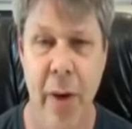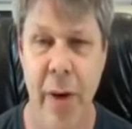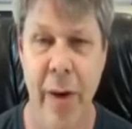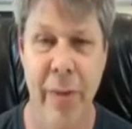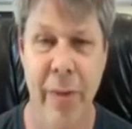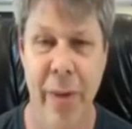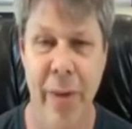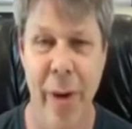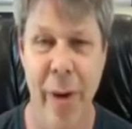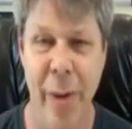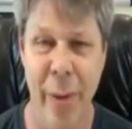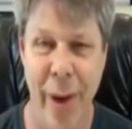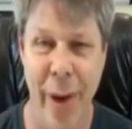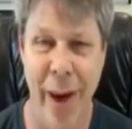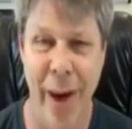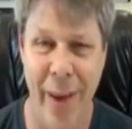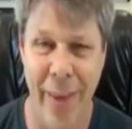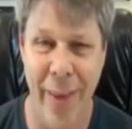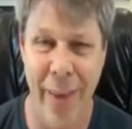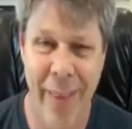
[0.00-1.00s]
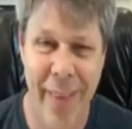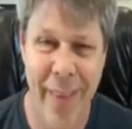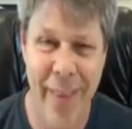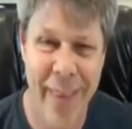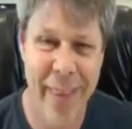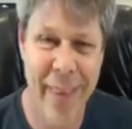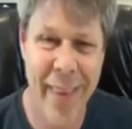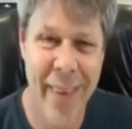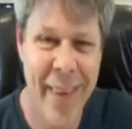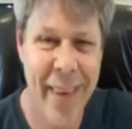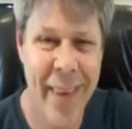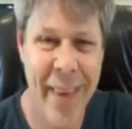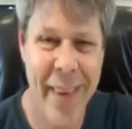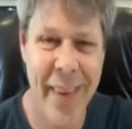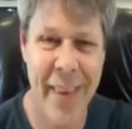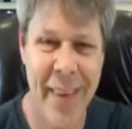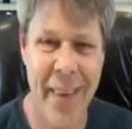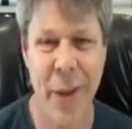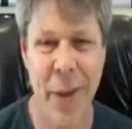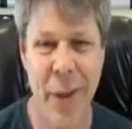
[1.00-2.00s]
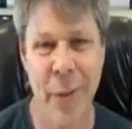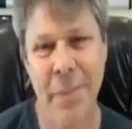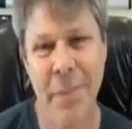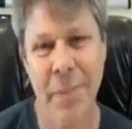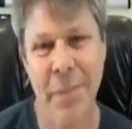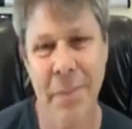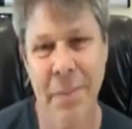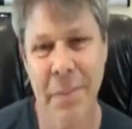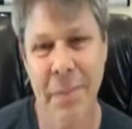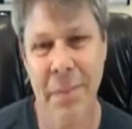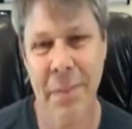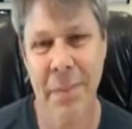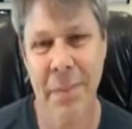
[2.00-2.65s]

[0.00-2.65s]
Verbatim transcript: very, very well. Awesome. He did